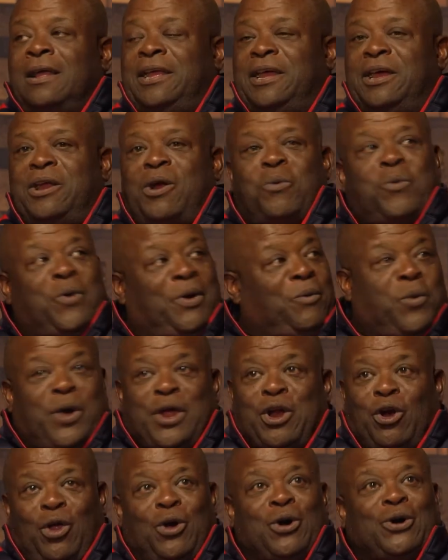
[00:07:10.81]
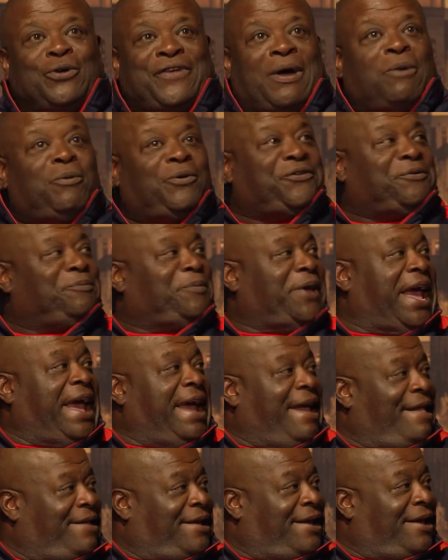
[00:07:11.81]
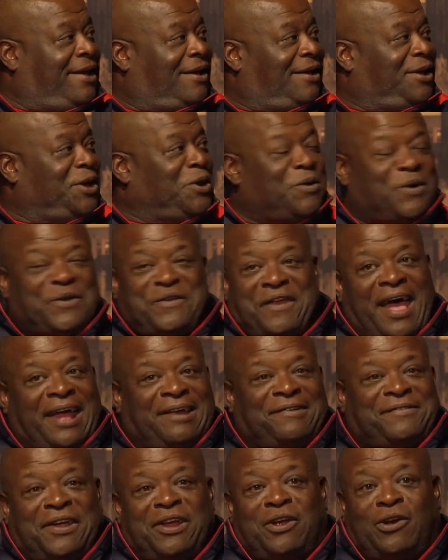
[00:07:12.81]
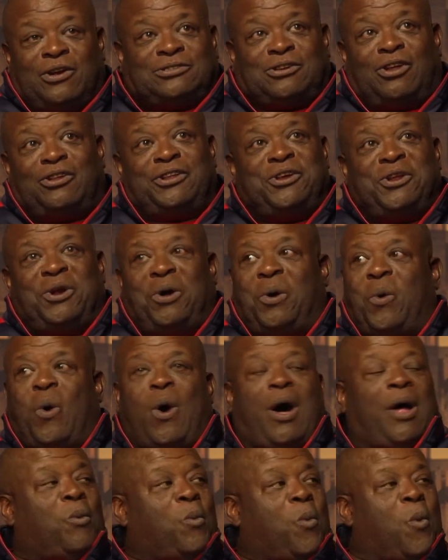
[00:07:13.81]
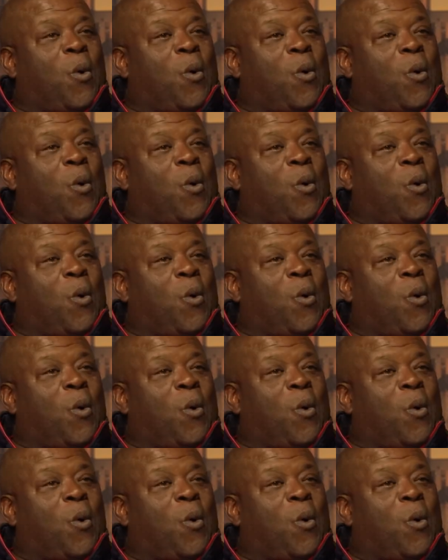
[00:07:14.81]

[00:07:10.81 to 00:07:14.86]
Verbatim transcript: you know, win or lose, I want some candy. Yeah, you know, at 19 years old, you don't want